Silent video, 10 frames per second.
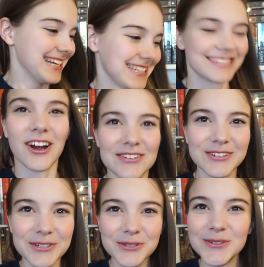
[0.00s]
it's
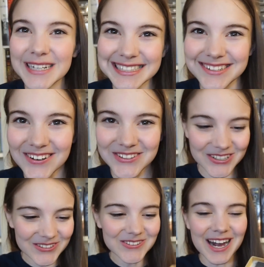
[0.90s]
Doctor Who! It's Doctor
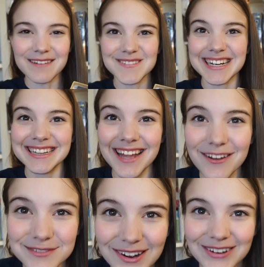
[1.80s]
Who! I freaking
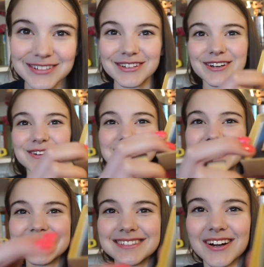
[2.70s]
love Doctor Who!
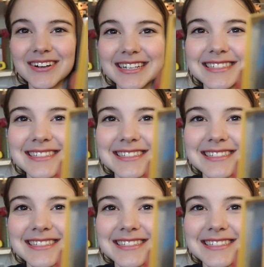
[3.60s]
It's a TARDIS.